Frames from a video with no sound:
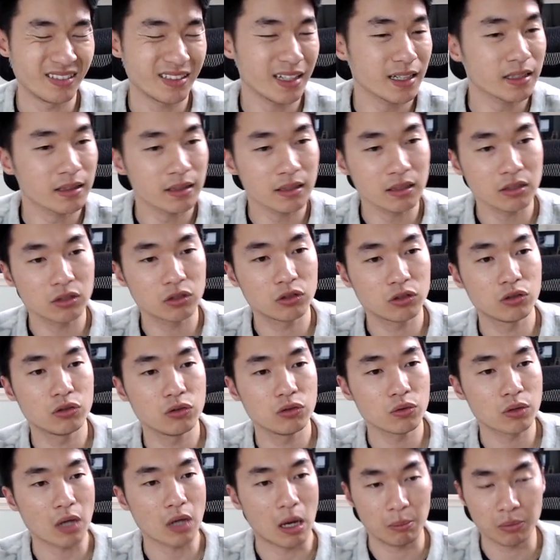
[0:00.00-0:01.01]
Nothing
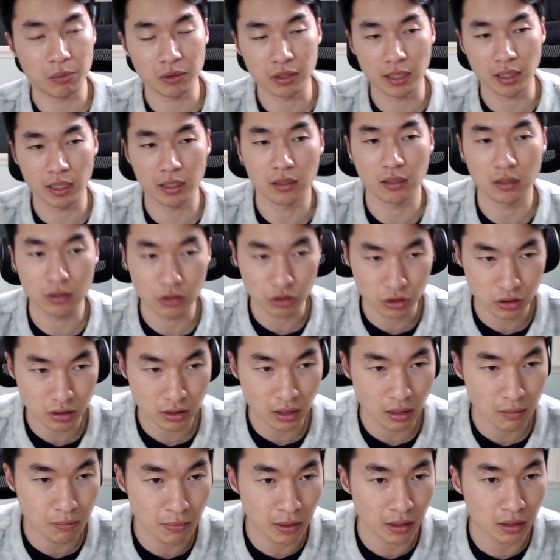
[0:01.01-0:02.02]
too complicated, just
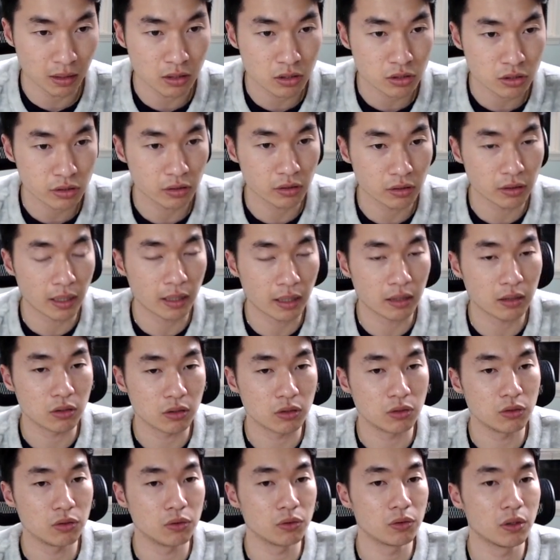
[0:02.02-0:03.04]
kind of making sure that
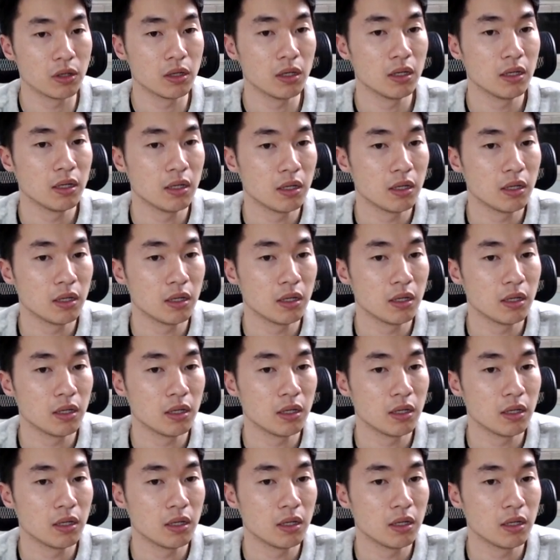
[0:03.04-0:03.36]
you